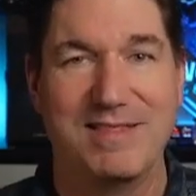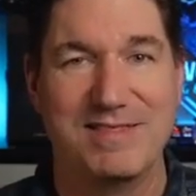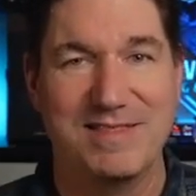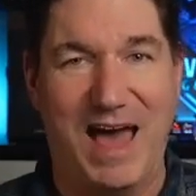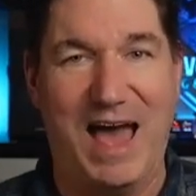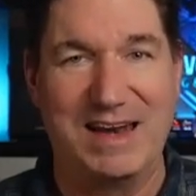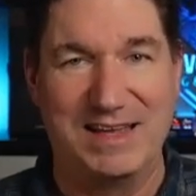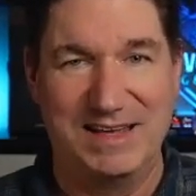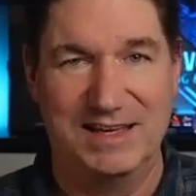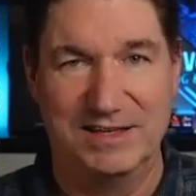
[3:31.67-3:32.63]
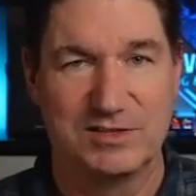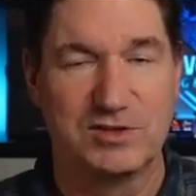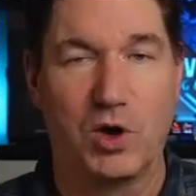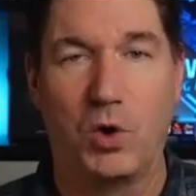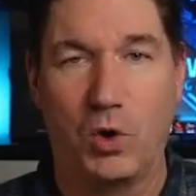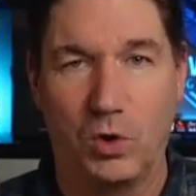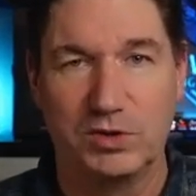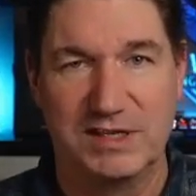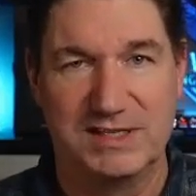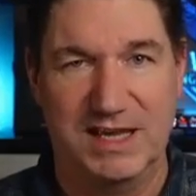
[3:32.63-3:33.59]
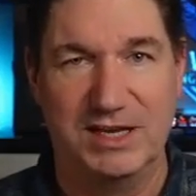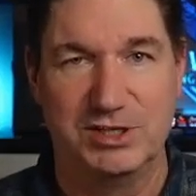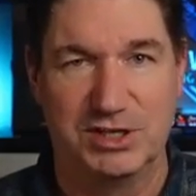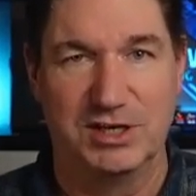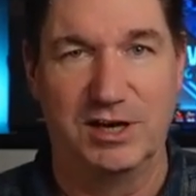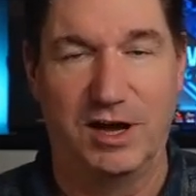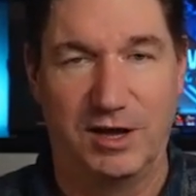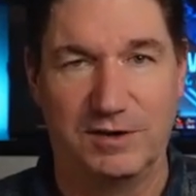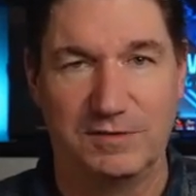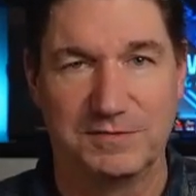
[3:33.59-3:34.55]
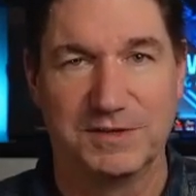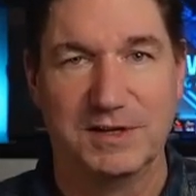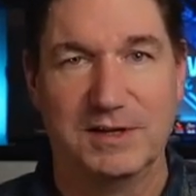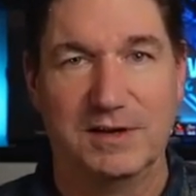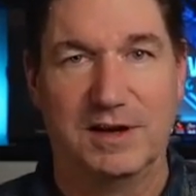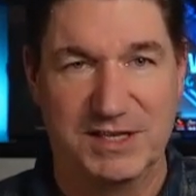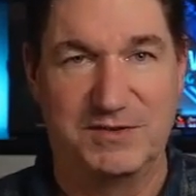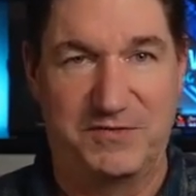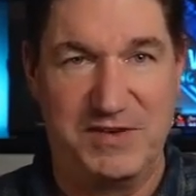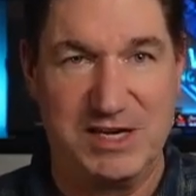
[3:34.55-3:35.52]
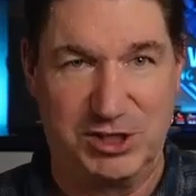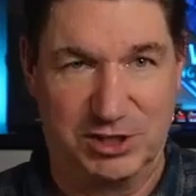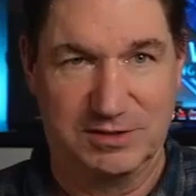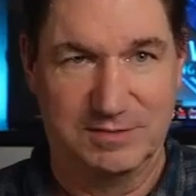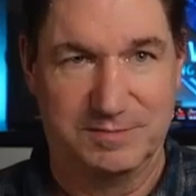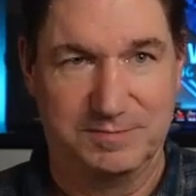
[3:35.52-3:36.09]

That is the whole intention of this feature.